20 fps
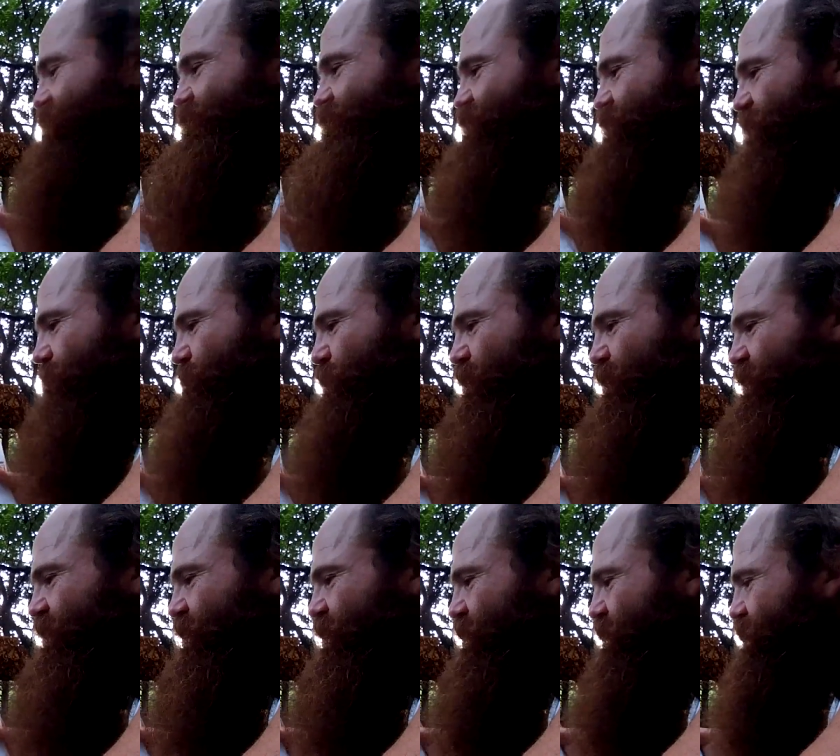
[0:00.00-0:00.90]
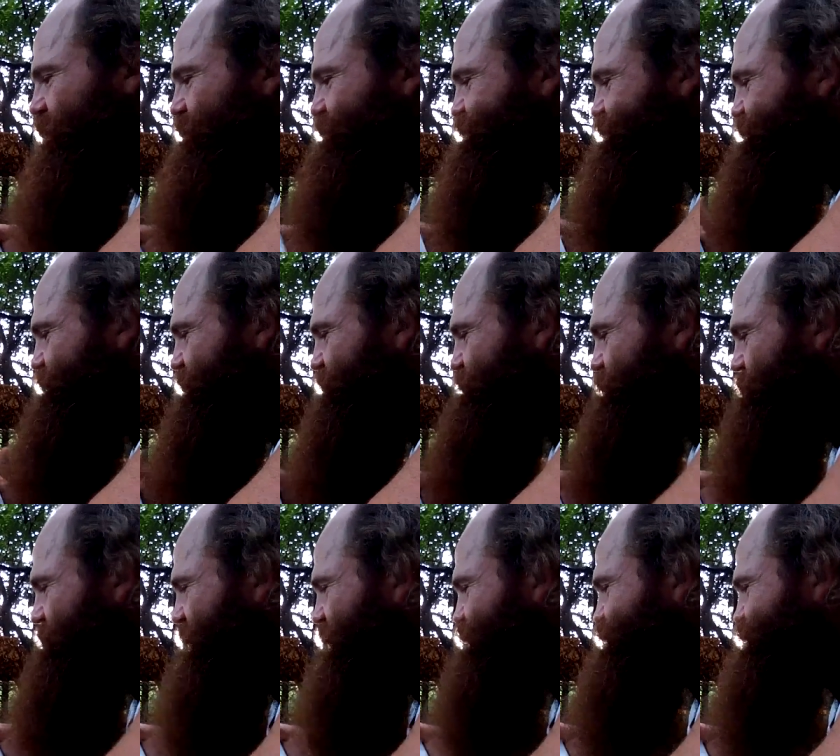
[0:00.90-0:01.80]
the pictures are pretty close. The
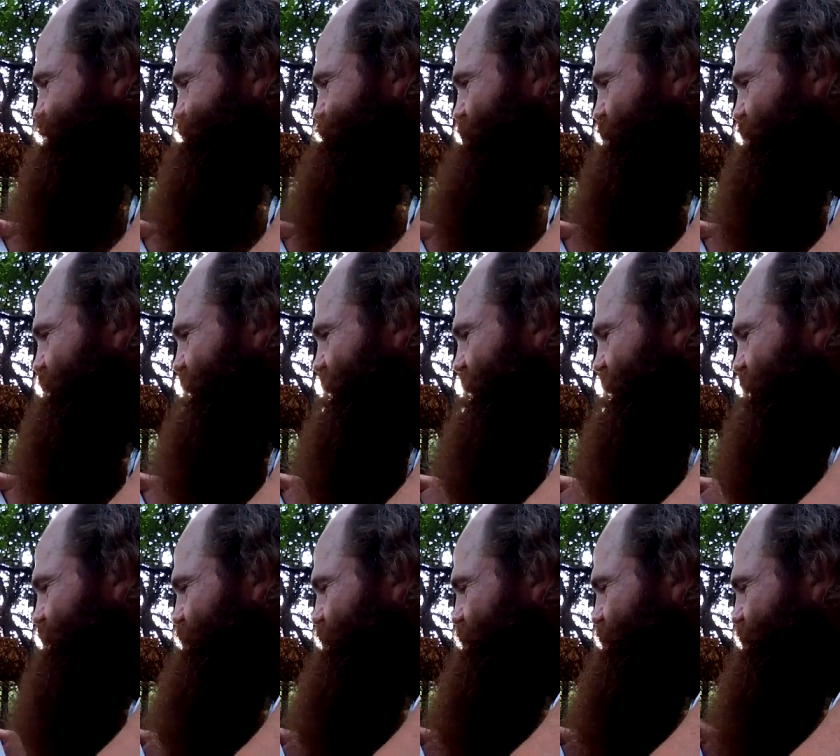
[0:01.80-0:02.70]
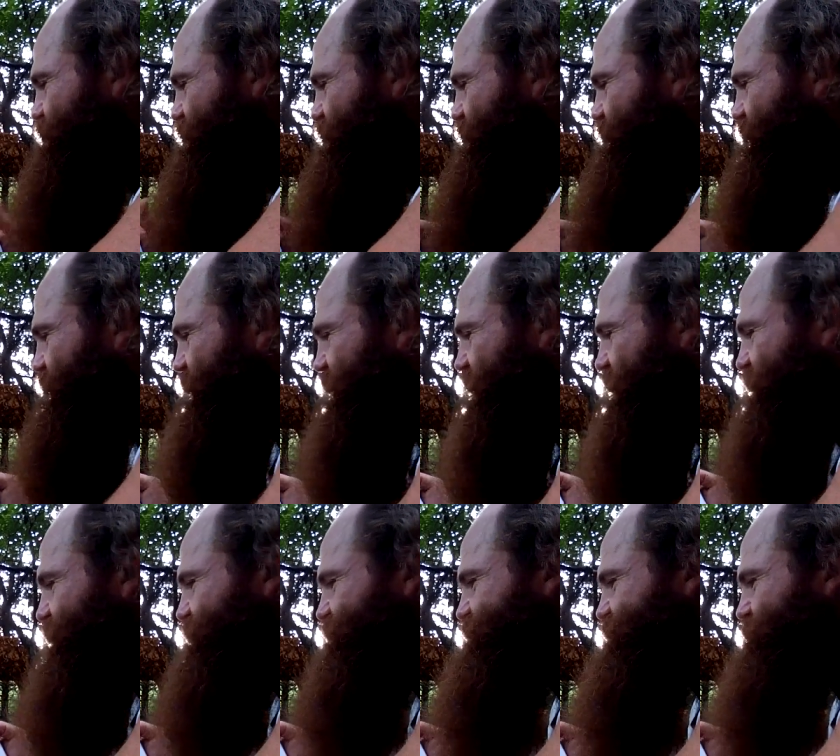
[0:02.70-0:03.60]
information's pretty accurate.
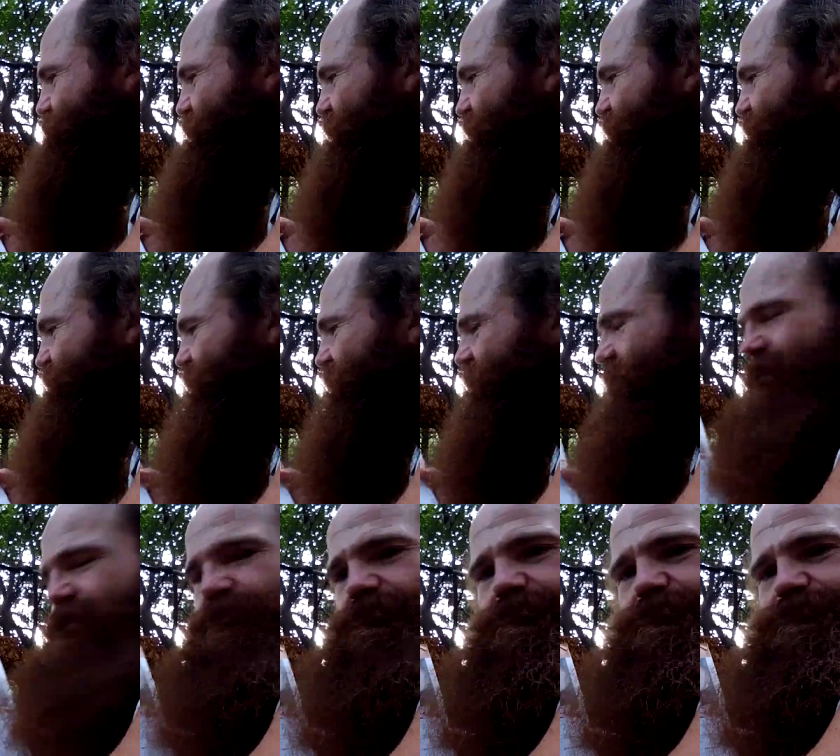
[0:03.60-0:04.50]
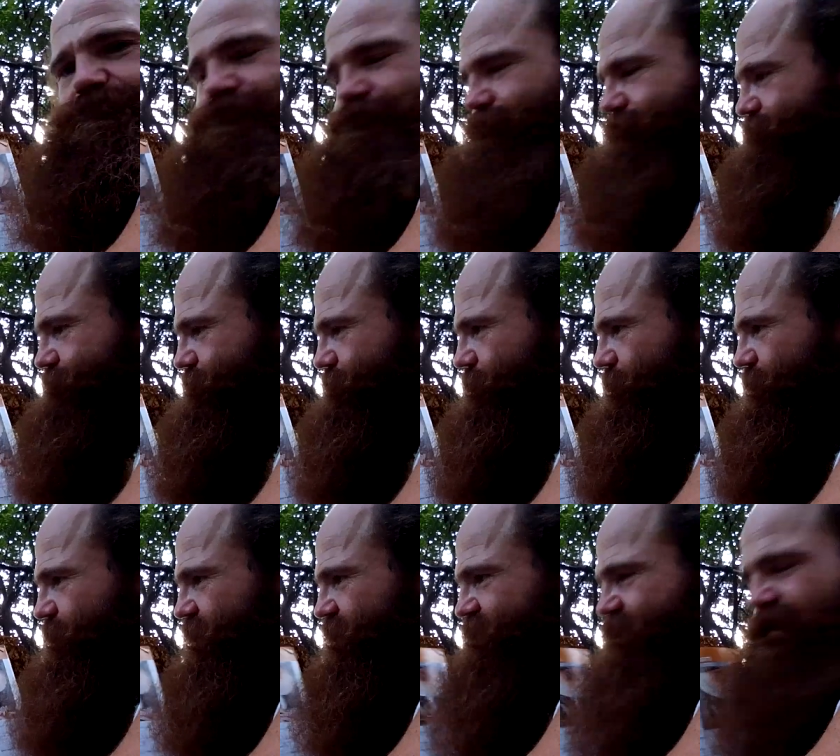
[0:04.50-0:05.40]
I can depend on it.
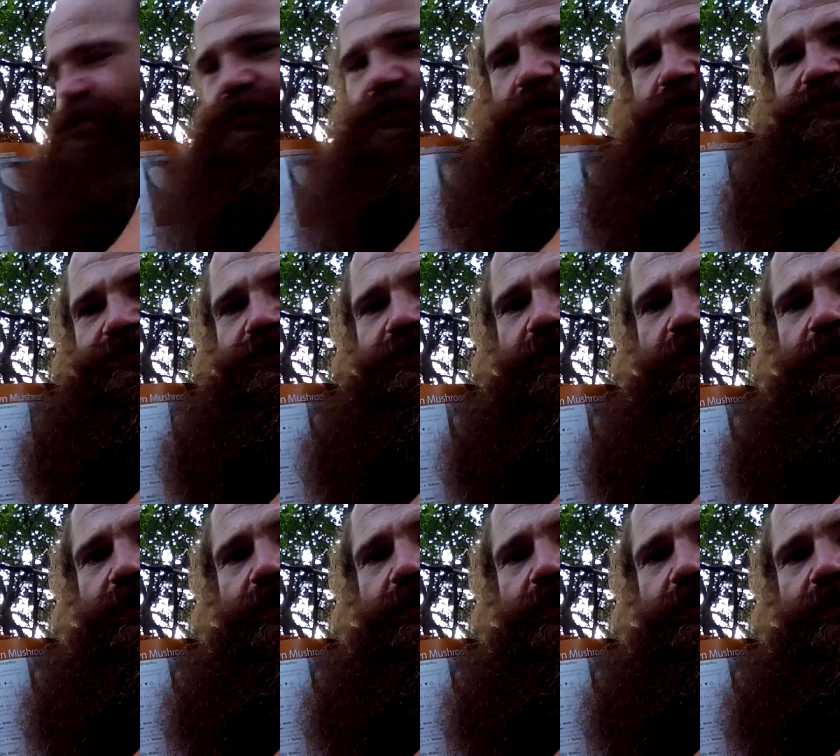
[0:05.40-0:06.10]
See, there's